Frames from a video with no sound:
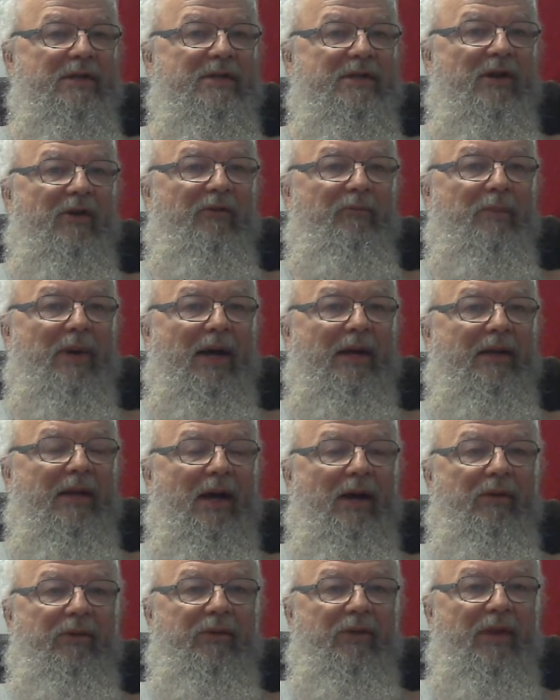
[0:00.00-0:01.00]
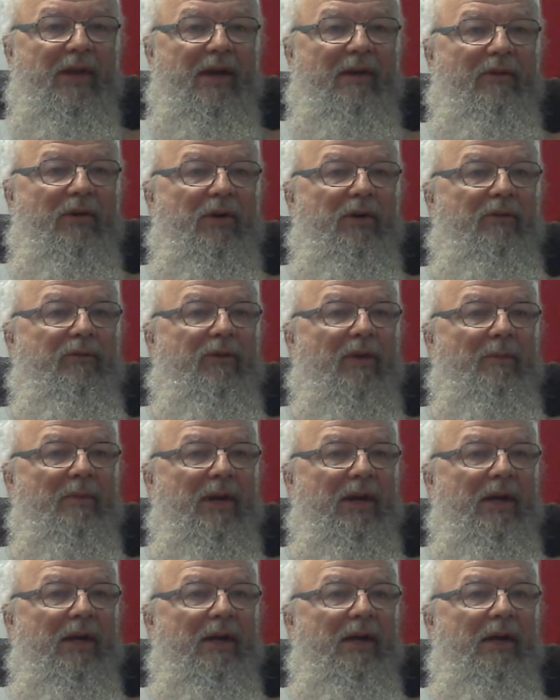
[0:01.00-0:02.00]
itself back down. So they haven't heard from
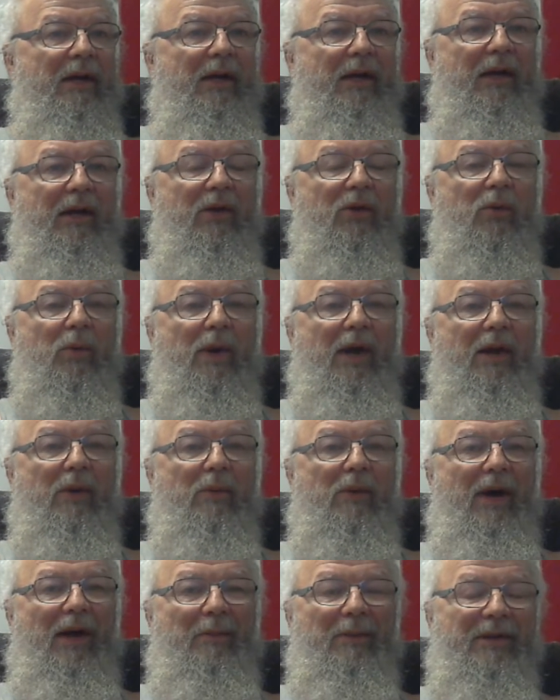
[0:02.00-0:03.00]
it in quite a while.